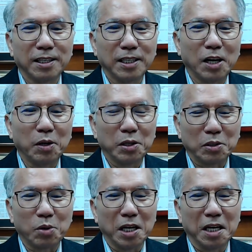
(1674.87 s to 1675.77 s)
That is
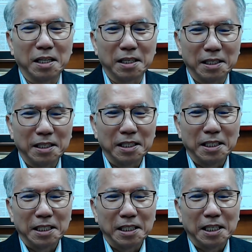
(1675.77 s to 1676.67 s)
quite a,
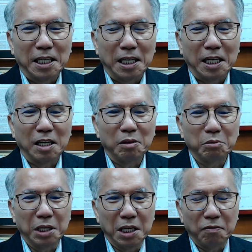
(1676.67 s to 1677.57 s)
and
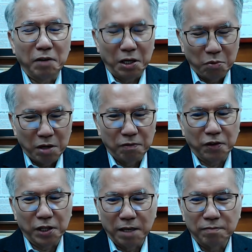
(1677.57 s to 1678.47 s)
we did very well for
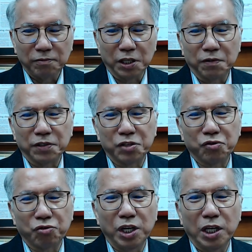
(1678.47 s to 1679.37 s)
them for the first
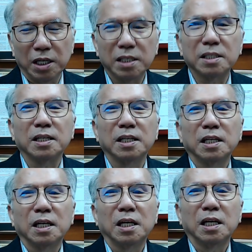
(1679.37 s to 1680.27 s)
3 years.
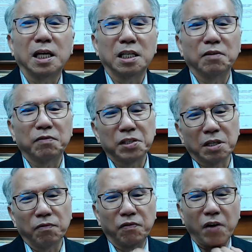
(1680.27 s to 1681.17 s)
That gave us
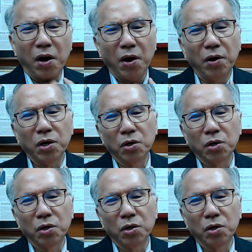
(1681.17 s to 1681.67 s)
a very